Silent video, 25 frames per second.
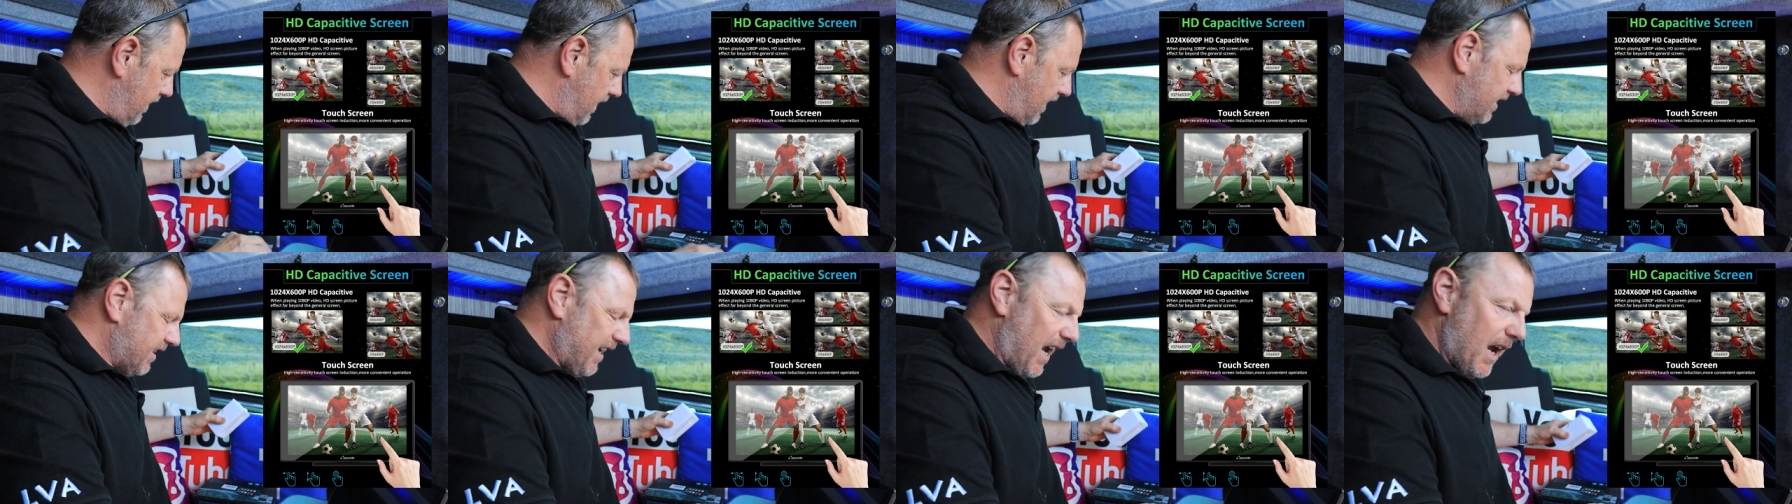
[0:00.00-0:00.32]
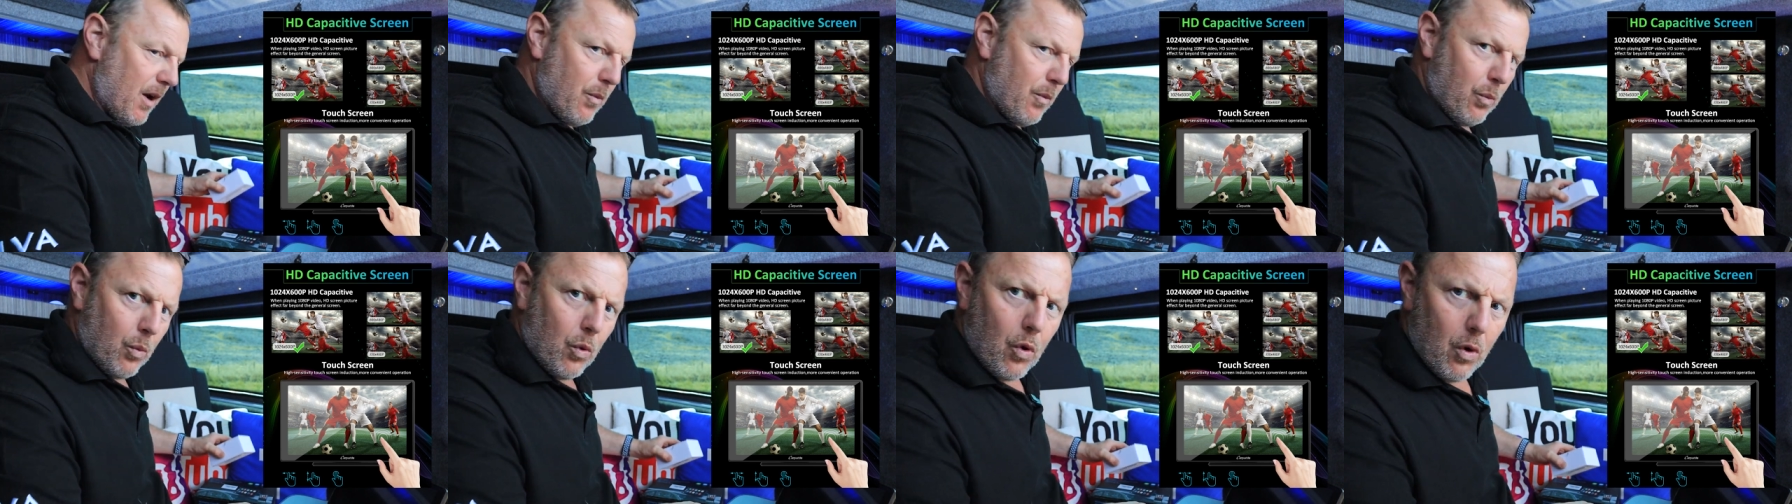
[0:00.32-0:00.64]
It's
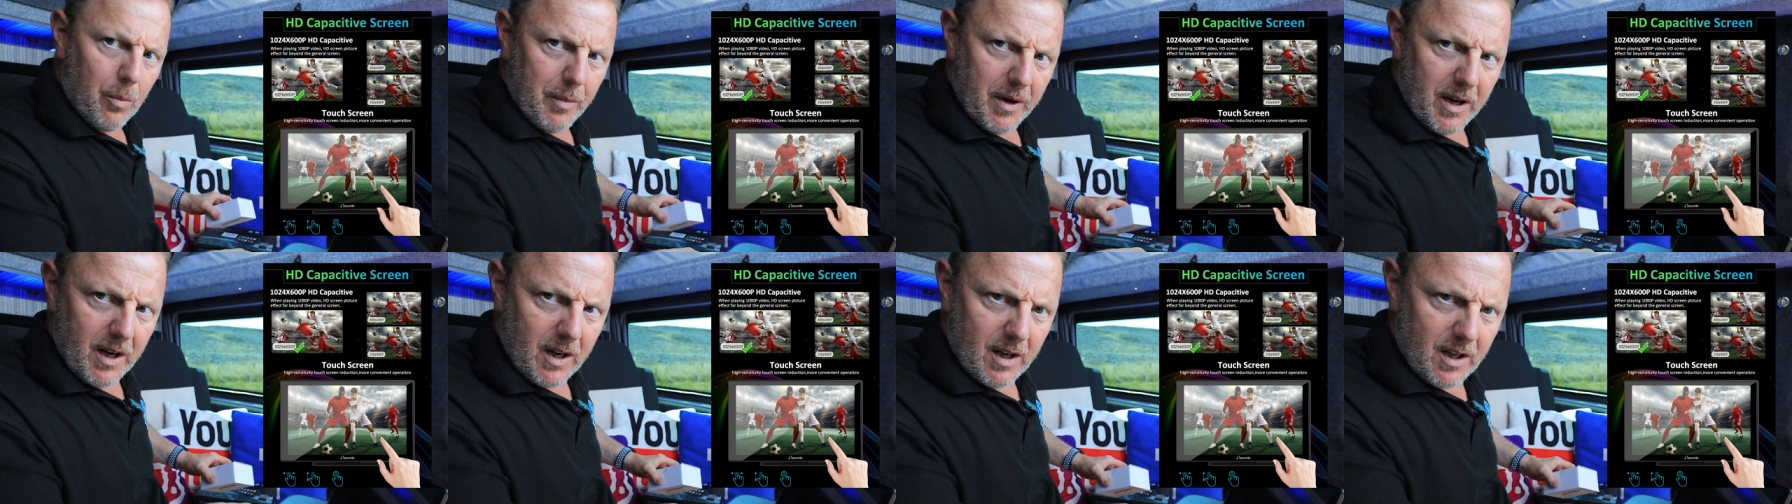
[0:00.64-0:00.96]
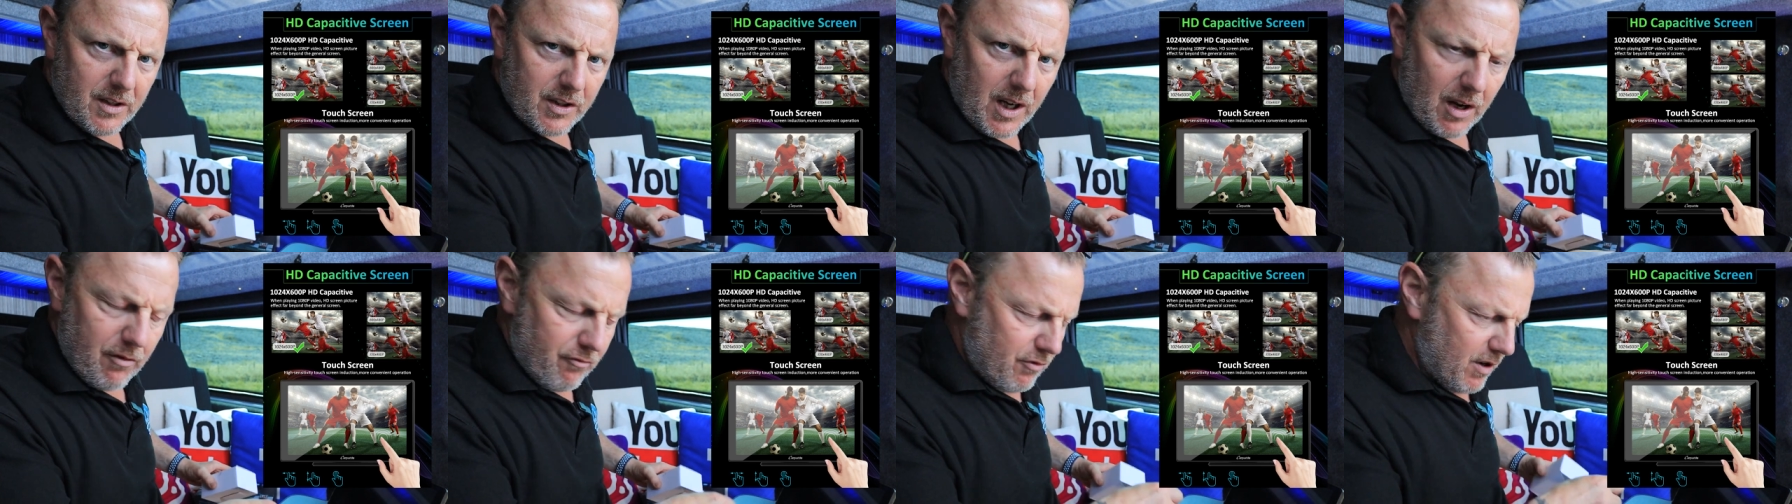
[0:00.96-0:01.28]
getting warm in here.
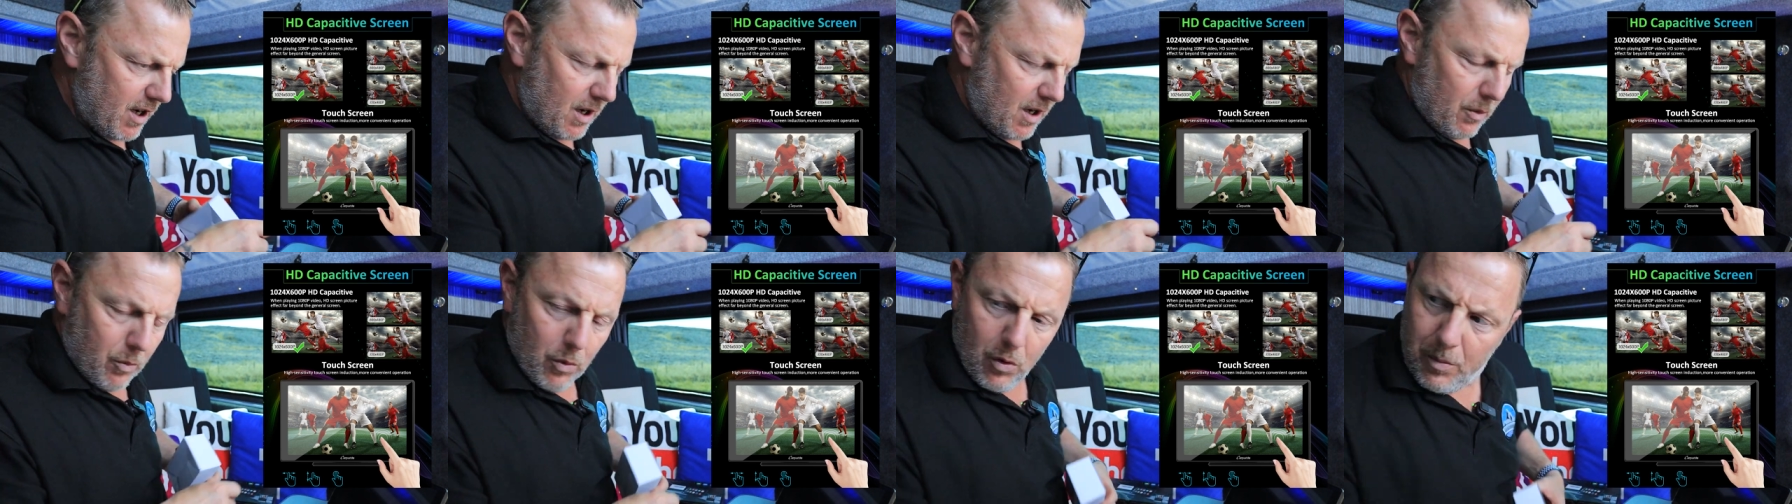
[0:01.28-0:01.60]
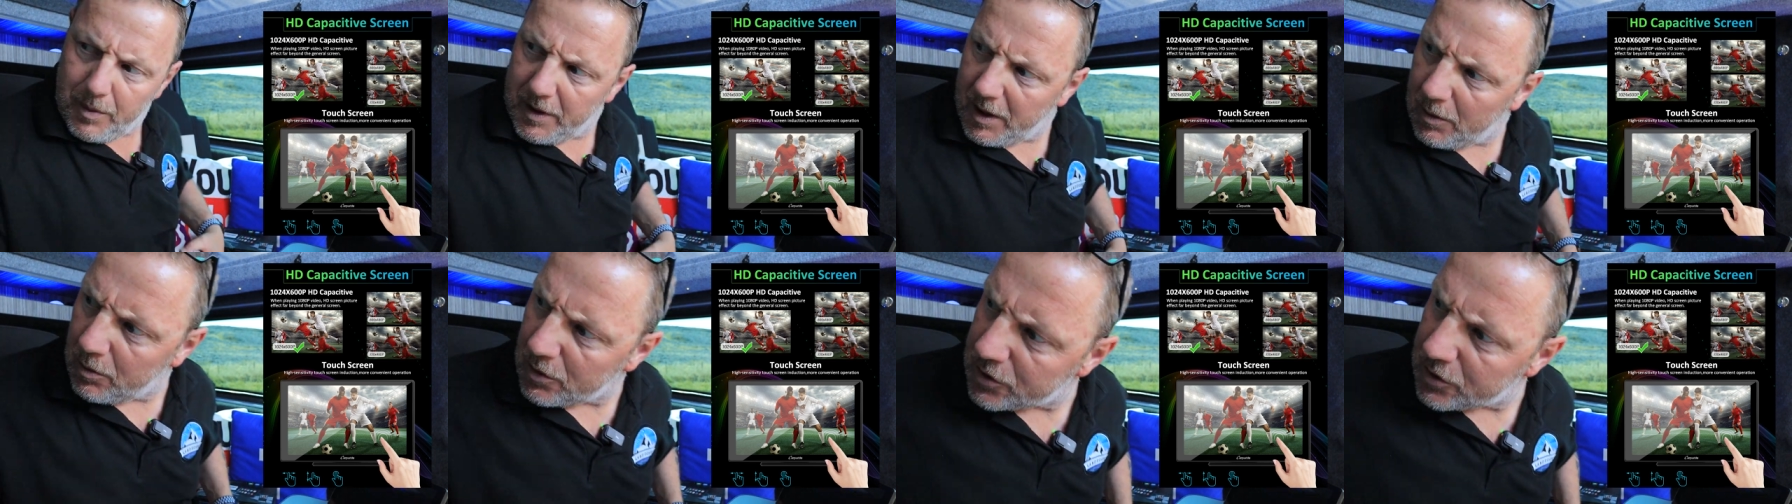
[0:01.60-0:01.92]
It's getting really warm in here.